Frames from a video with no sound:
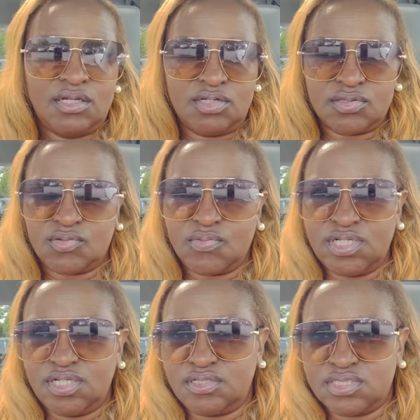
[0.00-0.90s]
you know, 3
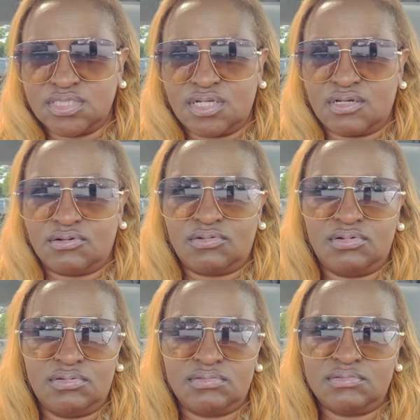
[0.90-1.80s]
years ago
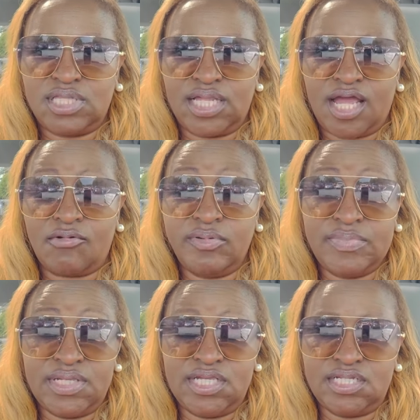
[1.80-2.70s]
that I would
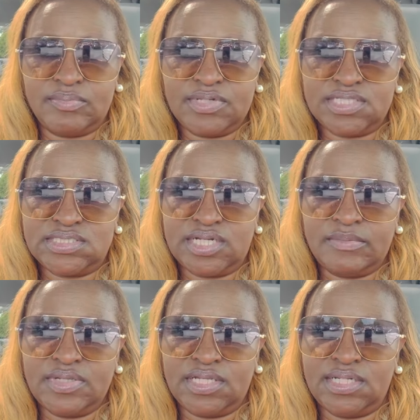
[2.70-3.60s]
be in the place that
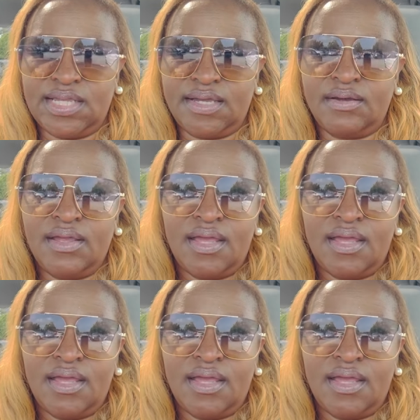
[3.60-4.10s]
I'm in now.